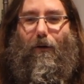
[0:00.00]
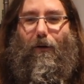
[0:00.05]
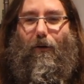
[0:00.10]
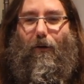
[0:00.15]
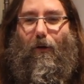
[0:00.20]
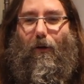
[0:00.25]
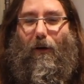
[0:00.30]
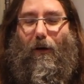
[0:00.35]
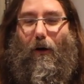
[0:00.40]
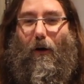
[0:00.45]

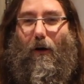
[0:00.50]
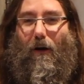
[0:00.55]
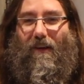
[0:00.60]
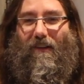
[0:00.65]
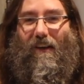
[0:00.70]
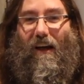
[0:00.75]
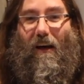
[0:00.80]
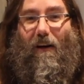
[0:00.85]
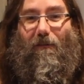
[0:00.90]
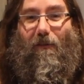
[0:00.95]

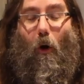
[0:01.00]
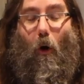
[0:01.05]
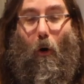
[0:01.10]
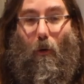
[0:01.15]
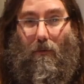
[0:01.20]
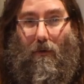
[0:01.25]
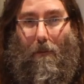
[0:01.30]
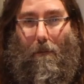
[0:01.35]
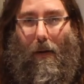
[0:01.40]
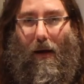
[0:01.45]
do-it-yourself
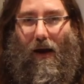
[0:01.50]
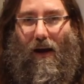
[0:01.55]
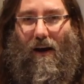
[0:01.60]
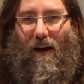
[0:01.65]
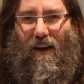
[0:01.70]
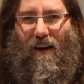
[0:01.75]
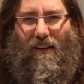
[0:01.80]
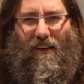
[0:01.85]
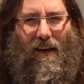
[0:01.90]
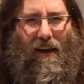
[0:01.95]
home
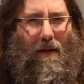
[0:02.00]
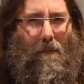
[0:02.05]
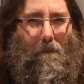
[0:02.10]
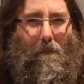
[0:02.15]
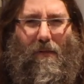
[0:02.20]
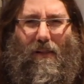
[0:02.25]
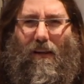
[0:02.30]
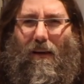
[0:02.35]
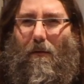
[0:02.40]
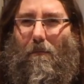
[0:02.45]
repairs and
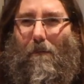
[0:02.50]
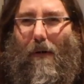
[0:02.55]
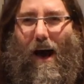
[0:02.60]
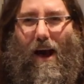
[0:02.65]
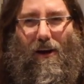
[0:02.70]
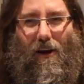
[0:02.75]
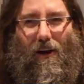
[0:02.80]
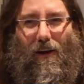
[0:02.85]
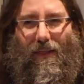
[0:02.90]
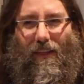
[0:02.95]
little
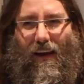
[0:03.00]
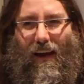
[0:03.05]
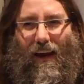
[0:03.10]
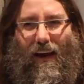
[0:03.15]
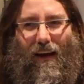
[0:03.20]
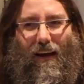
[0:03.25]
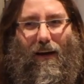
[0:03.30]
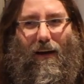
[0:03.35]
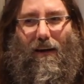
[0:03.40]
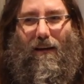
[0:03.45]
minor
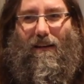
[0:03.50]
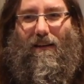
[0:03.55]
things,